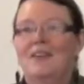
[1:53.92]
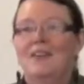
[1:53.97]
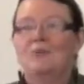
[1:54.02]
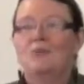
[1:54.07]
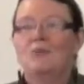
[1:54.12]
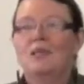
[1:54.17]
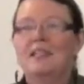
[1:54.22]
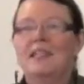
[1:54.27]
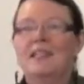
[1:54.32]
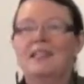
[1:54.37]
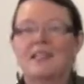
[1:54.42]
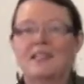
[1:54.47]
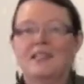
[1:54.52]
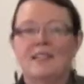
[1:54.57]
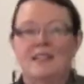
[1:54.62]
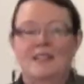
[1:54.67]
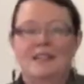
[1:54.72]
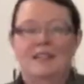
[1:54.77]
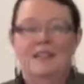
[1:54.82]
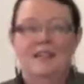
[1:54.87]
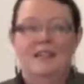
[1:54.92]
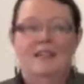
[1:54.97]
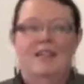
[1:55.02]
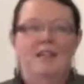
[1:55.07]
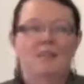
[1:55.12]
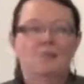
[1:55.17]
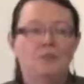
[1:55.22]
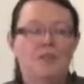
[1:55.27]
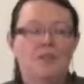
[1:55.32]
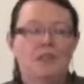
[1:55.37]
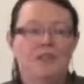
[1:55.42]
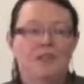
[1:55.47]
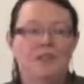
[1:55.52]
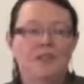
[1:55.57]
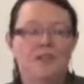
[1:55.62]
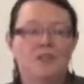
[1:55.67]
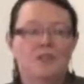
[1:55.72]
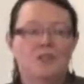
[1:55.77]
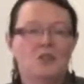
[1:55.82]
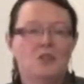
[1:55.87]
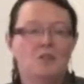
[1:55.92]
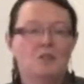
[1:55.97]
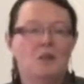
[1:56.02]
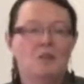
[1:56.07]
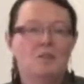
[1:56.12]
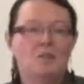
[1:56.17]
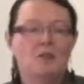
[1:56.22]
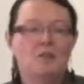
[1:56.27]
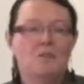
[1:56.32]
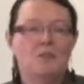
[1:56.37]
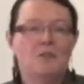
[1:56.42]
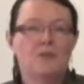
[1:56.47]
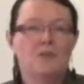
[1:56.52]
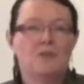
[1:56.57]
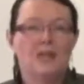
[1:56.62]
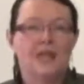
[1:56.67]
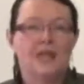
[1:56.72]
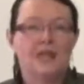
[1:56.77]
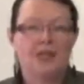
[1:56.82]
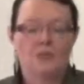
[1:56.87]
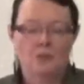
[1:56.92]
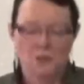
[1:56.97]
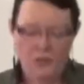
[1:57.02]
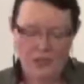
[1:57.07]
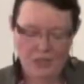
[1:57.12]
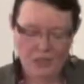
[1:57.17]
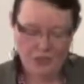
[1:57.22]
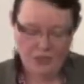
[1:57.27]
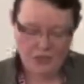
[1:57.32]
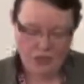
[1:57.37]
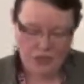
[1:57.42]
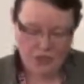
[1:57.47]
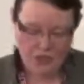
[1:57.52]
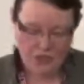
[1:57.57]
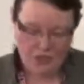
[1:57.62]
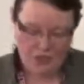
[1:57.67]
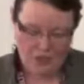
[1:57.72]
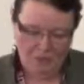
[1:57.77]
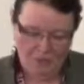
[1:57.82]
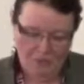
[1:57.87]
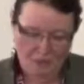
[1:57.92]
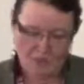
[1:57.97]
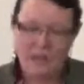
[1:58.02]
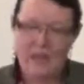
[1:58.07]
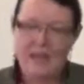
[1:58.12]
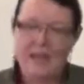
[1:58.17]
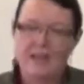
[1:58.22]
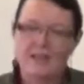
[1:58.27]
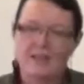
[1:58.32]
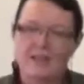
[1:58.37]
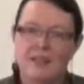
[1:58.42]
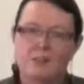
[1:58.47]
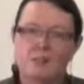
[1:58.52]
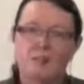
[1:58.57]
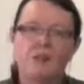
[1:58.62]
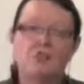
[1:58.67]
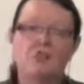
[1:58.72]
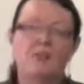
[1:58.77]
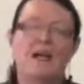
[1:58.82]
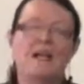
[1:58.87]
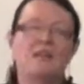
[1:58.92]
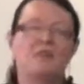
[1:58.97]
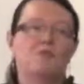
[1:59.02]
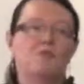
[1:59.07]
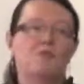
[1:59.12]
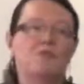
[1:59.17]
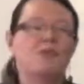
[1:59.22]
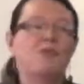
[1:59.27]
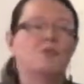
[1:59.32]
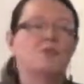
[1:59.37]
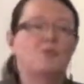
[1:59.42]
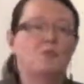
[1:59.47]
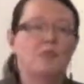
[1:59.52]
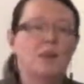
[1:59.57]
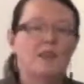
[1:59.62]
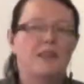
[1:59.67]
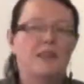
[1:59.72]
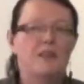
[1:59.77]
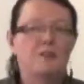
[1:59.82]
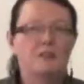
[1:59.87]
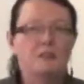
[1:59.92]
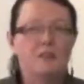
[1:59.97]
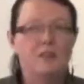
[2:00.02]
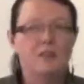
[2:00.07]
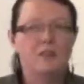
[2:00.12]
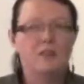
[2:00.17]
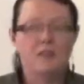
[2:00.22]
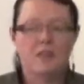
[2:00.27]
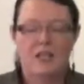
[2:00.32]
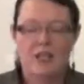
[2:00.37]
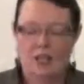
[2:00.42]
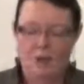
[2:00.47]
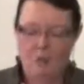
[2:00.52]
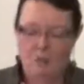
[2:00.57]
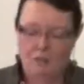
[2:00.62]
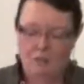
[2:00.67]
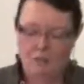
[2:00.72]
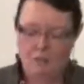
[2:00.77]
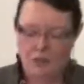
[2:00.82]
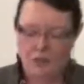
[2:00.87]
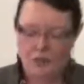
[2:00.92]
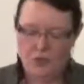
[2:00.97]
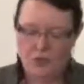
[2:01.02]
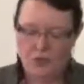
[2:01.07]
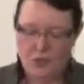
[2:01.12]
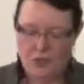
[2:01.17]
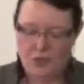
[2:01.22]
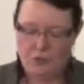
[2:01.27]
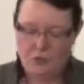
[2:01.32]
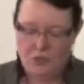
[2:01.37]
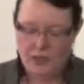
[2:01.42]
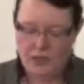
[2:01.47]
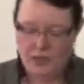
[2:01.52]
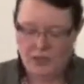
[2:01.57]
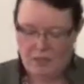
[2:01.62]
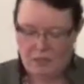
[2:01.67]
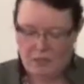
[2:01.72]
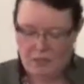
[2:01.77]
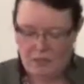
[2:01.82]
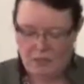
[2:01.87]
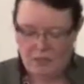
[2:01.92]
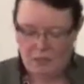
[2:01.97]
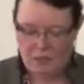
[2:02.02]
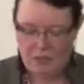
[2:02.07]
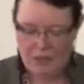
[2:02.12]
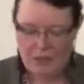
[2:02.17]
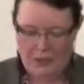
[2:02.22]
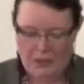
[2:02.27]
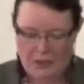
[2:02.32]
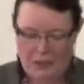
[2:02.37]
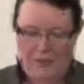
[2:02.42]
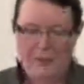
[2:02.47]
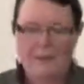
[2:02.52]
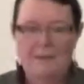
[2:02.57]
That we listen, and we listen to what people say, and we don't judge them for that. And we try to feel the way they feel to help them learn to express themselves better.